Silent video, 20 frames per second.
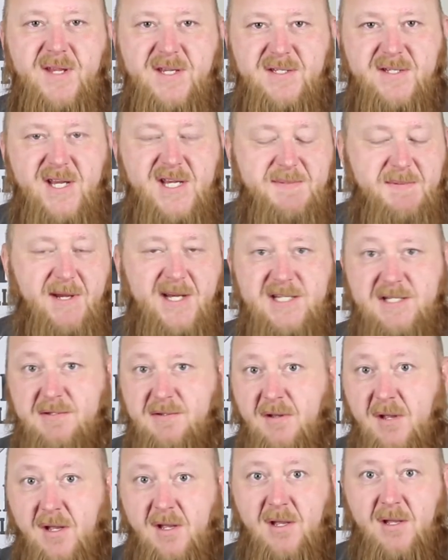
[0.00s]
these days
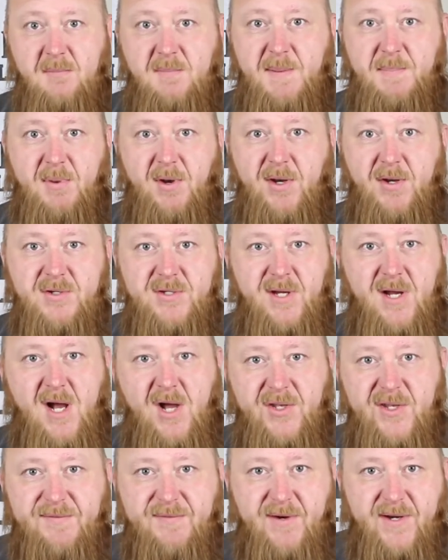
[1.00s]
because people are using
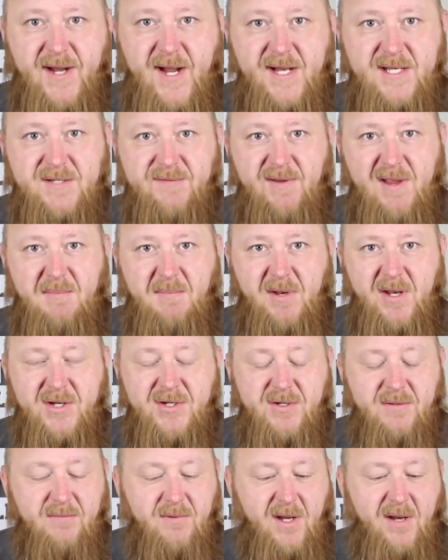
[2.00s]
all different kinds of
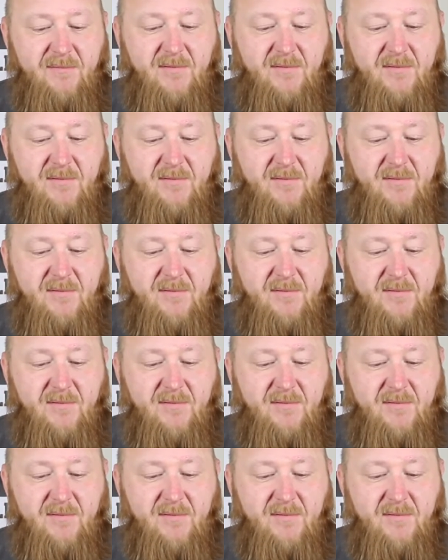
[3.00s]
ammunition,